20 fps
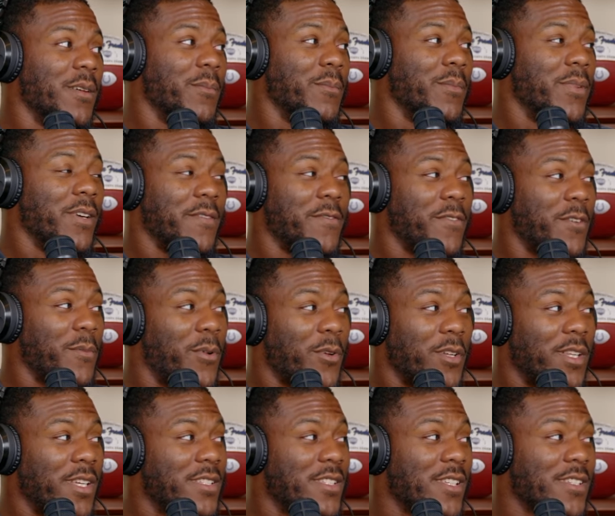But for
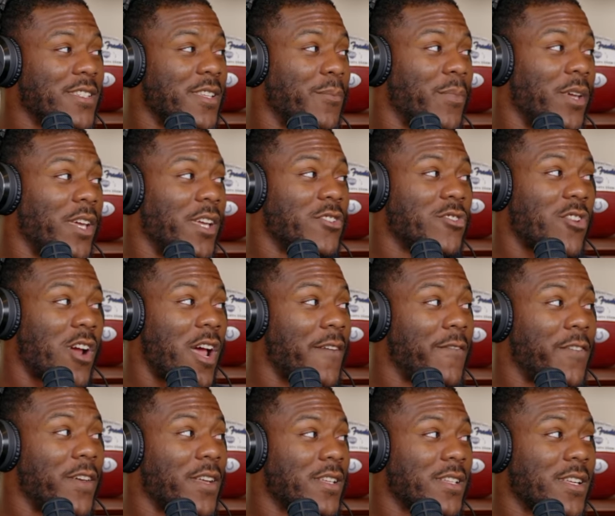police just to be
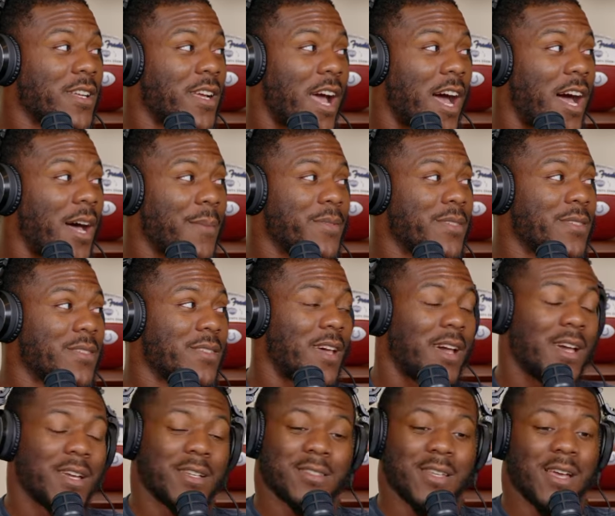traffic cops,
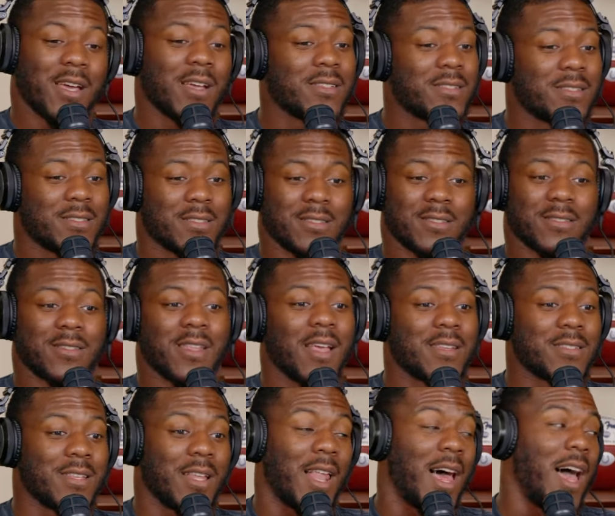like, that's
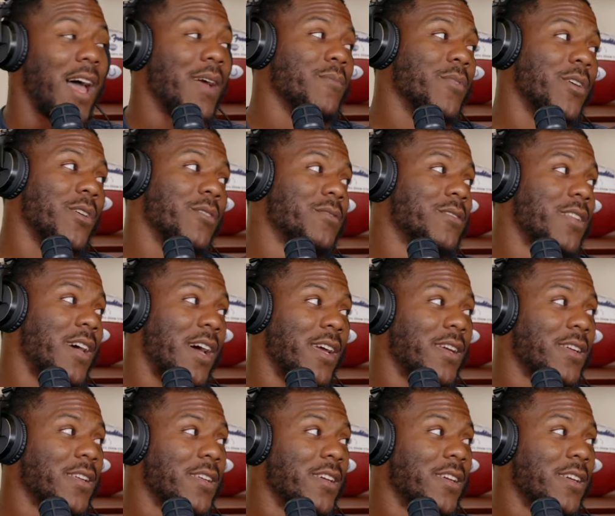a lot, bro. Like, yeah.